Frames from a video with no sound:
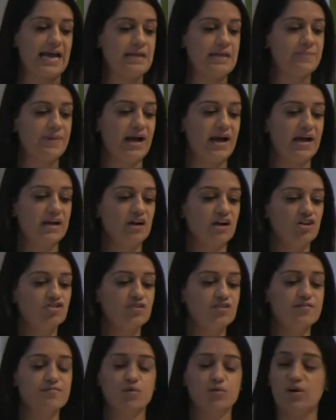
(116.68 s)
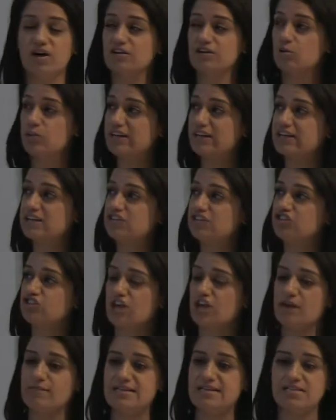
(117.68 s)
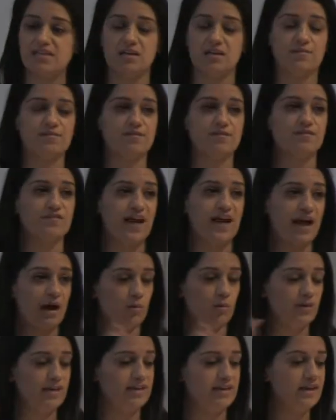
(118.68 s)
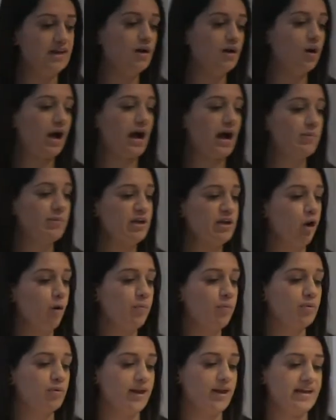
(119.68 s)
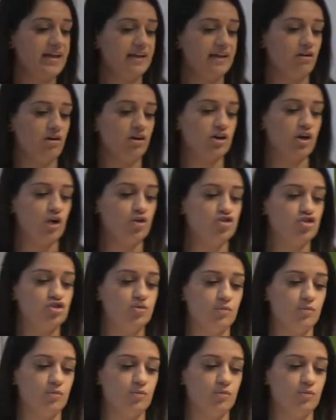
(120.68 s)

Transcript: APAC, I just thought I'd quickly share in terms of how we operate and our go-to